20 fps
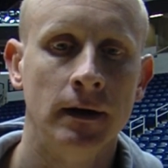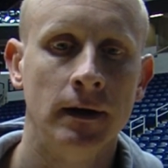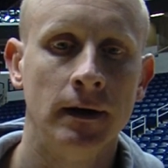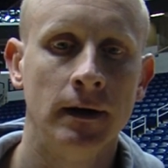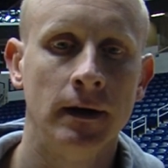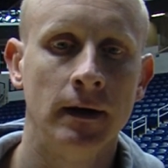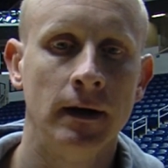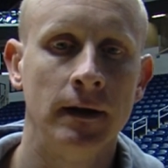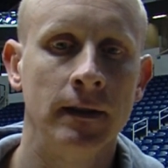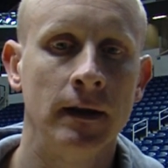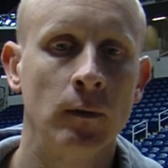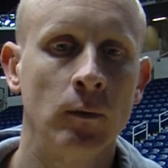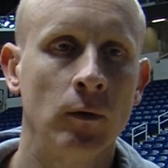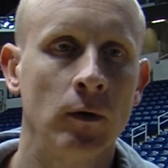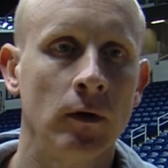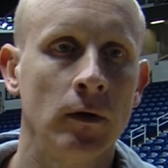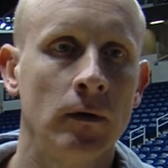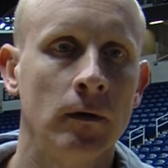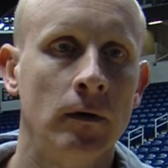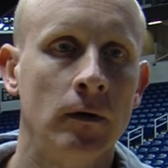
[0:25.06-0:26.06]
uh, and that
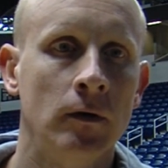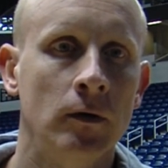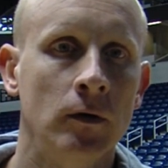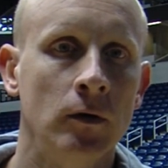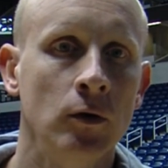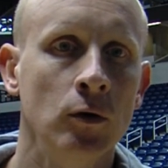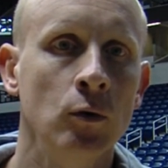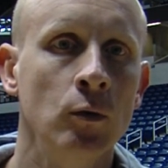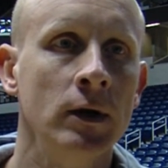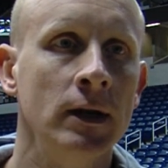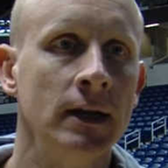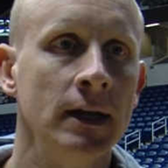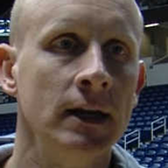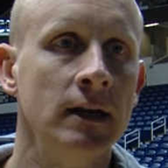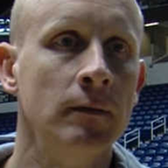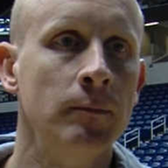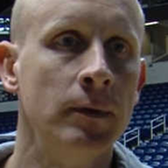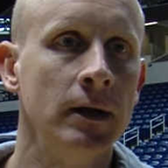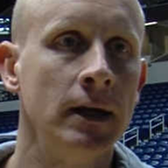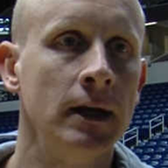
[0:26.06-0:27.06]
we're who we need
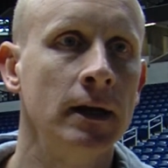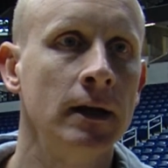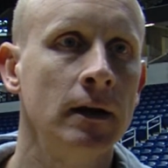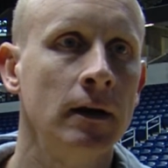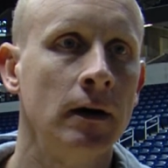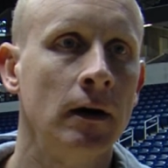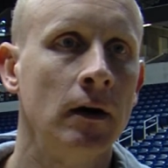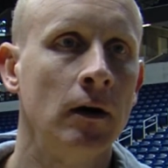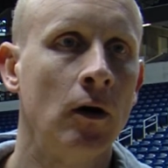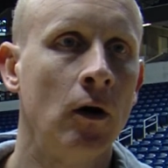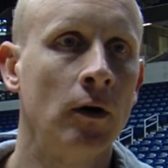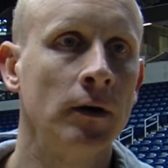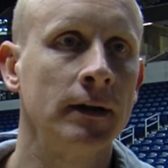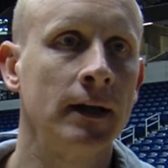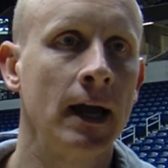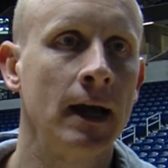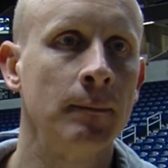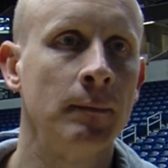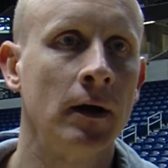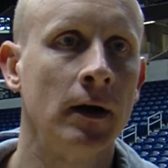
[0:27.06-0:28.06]
to be uh, on
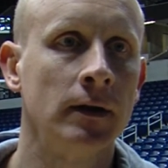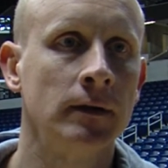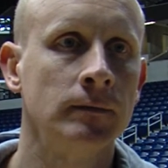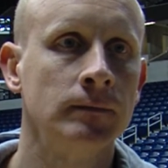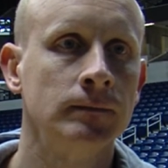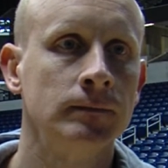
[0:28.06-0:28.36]
game night.